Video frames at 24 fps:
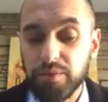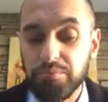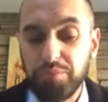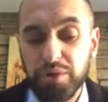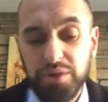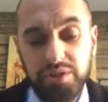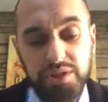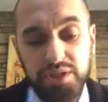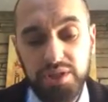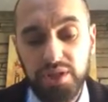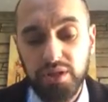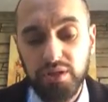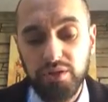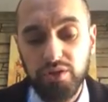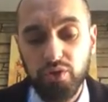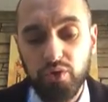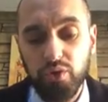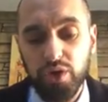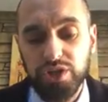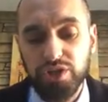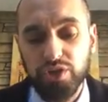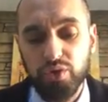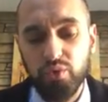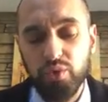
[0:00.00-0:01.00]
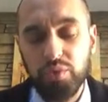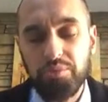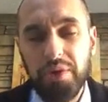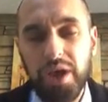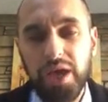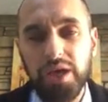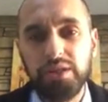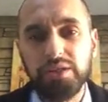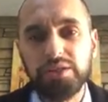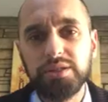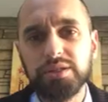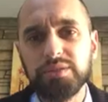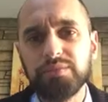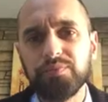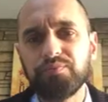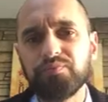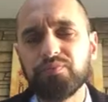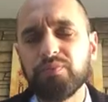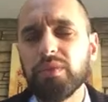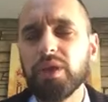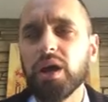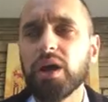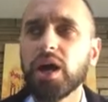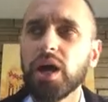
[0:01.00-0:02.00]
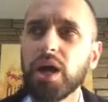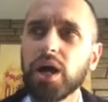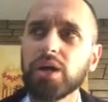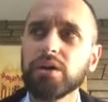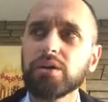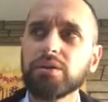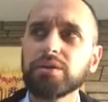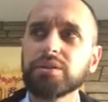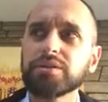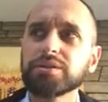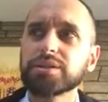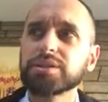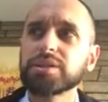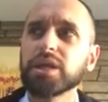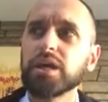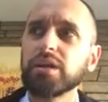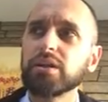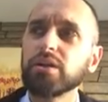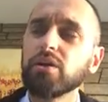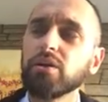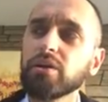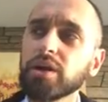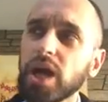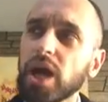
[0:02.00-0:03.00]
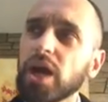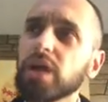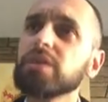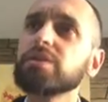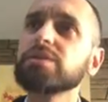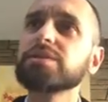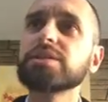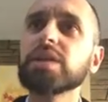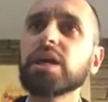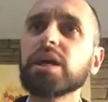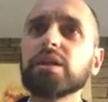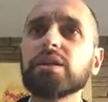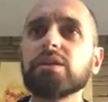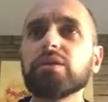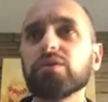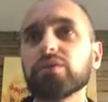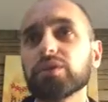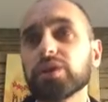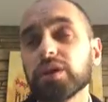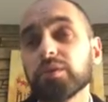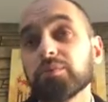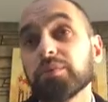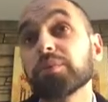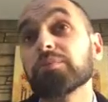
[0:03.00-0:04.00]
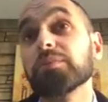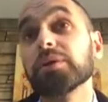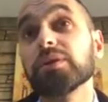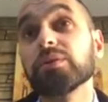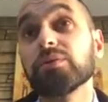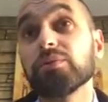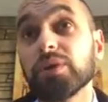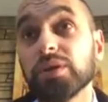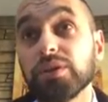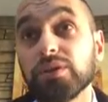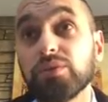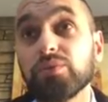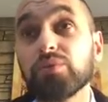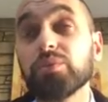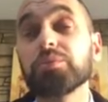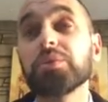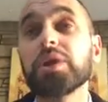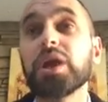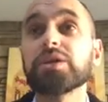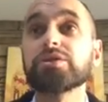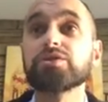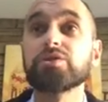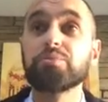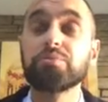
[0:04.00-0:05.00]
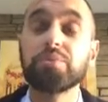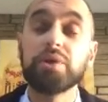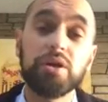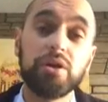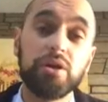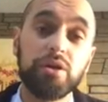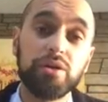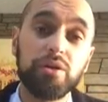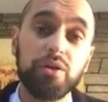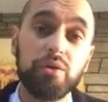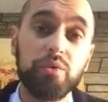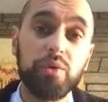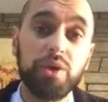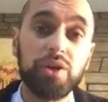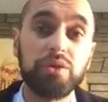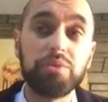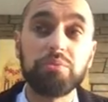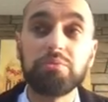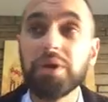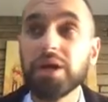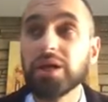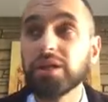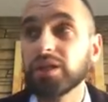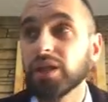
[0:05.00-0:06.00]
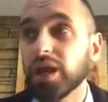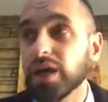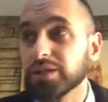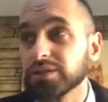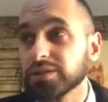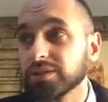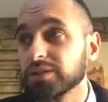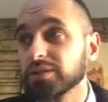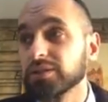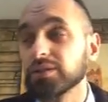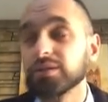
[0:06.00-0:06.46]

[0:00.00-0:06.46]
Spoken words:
But still the question remains, I don't understand. Okay, I understand, okay, maybe when the woman has her period, or when the man has